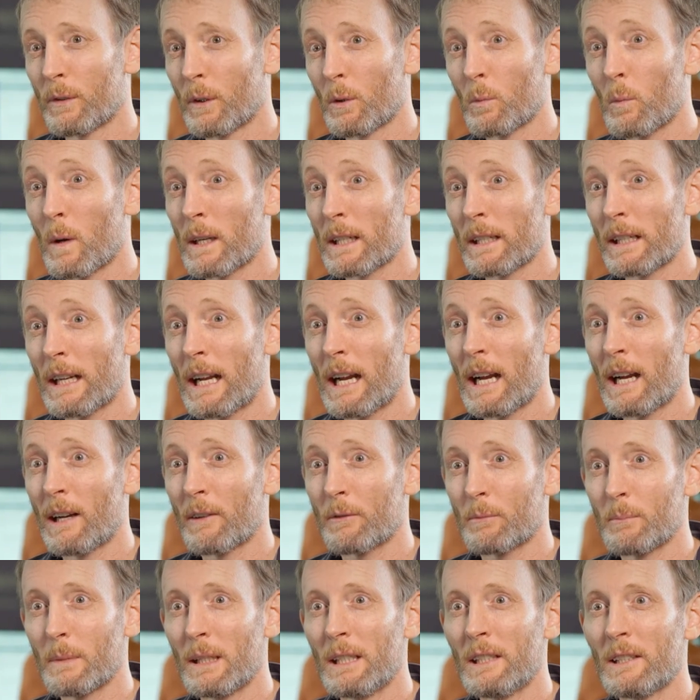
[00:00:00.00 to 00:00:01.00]
over
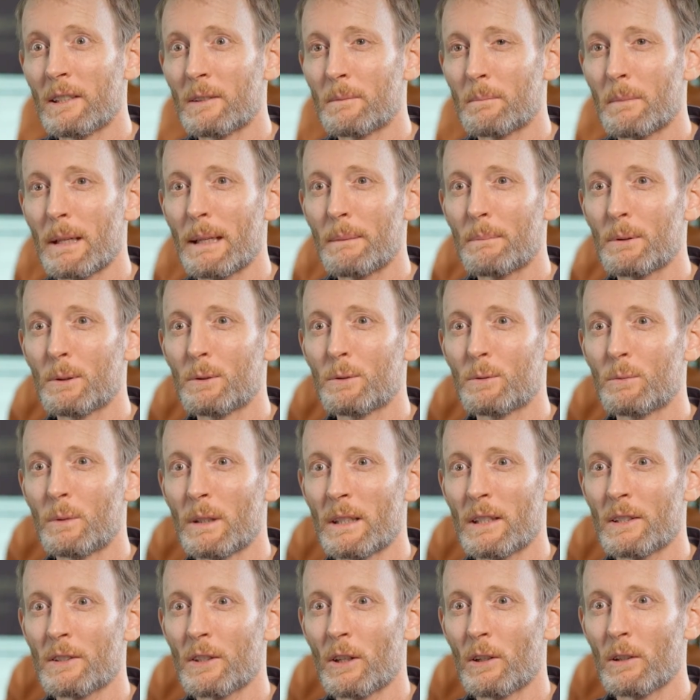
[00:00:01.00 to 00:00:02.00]
1.5 million people
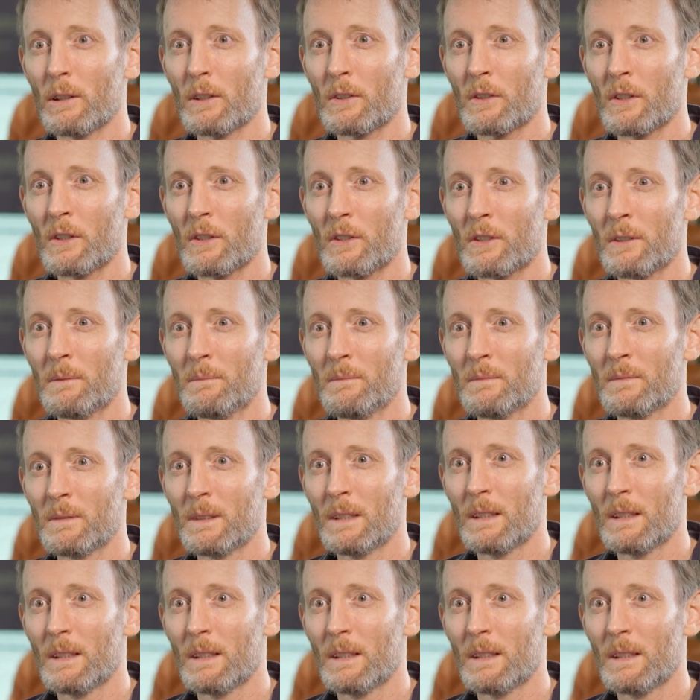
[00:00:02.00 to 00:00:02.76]
with a solar system.